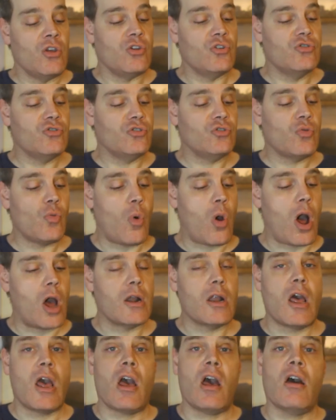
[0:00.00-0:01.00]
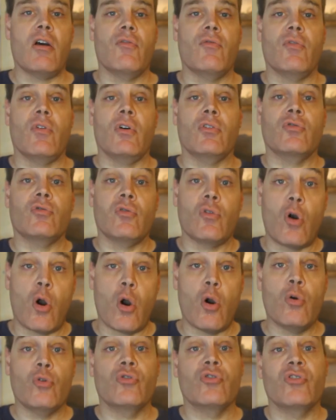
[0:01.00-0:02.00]
You just want to have a
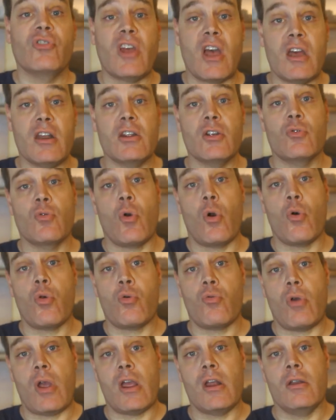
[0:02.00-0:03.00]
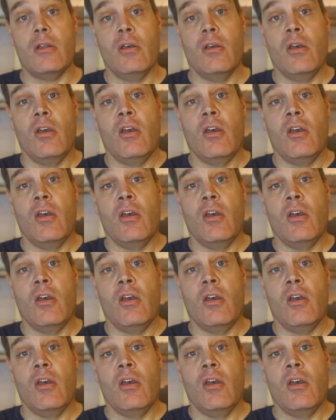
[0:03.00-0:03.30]
slow, steady growth rate.